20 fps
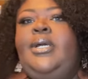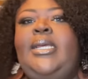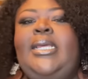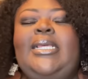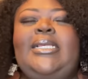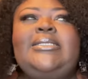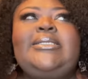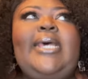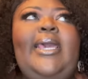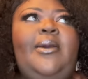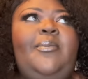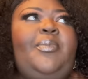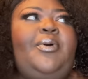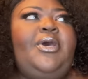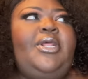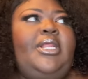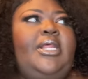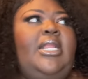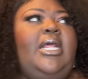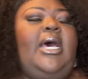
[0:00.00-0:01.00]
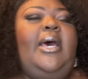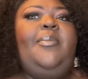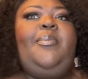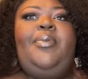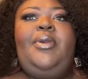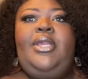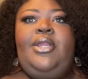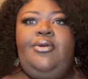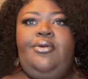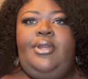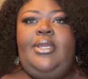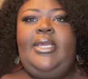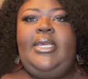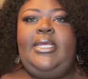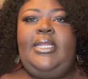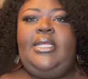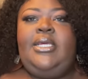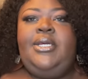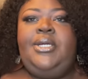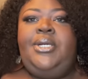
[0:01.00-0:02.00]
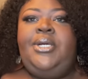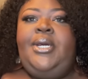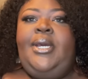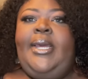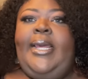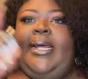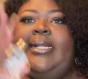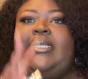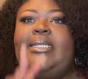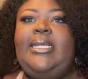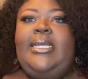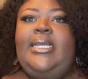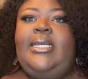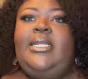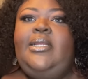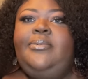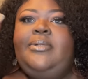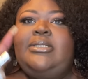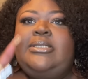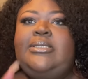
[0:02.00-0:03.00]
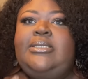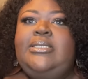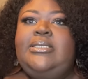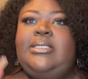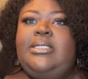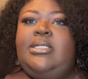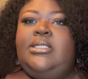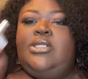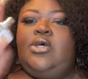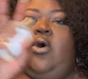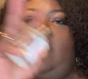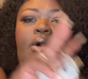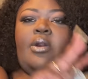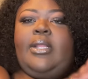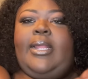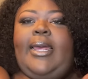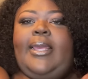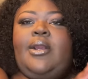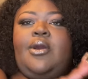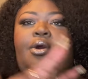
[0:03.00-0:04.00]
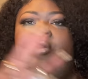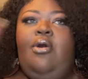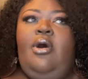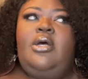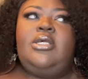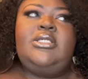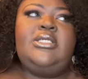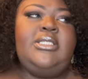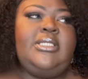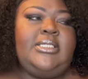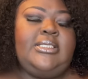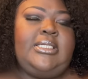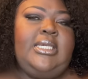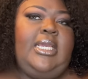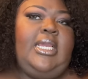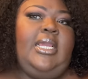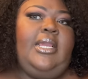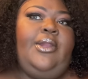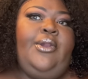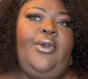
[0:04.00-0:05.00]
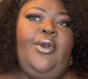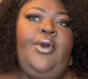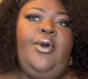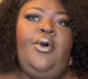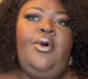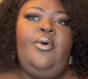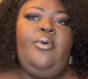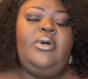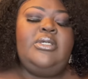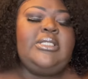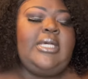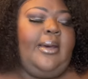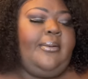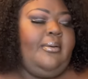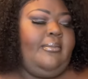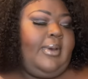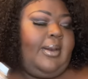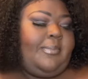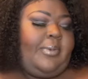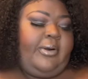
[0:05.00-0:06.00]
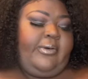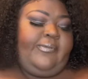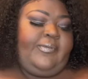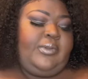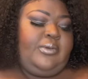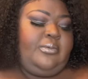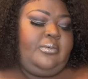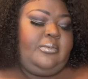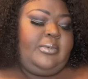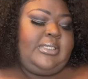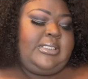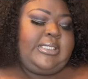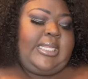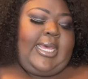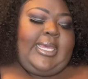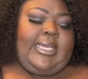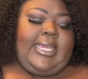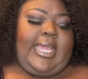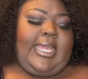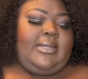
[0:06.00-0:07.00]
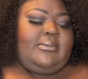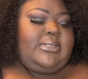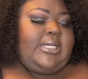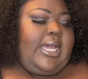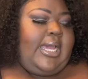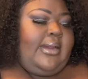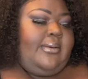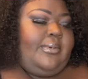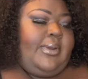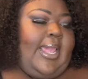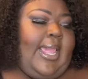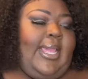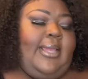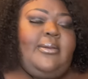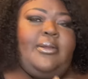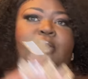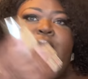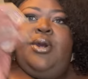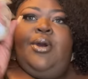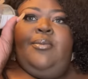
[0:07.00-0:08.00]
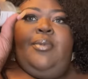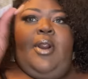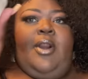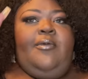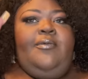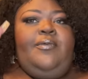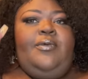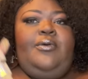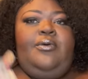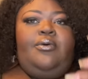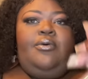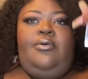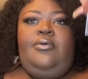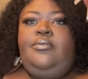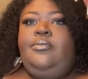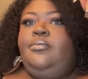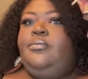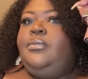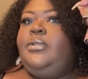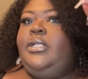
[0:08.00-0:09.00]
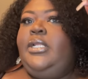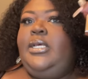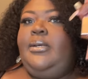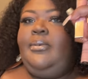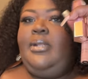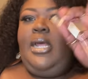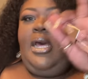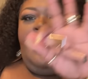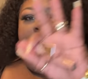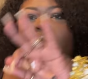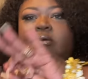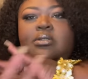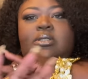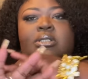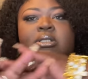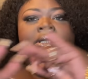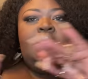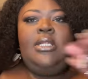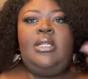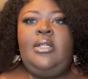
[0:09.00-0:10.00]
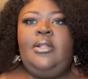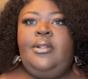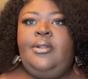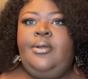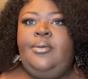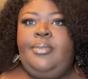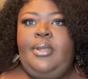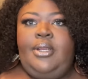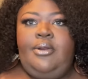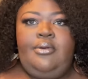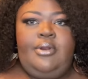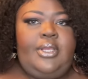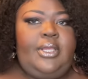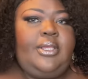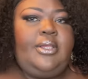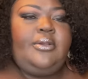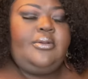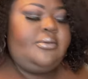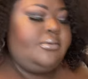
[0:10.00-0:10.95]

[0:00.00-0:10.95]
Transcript: it's like putting a period at the end of a sentence or like crossing a T. Once I put my perfume, it's like game time. Game, perfume, lip gloss, period.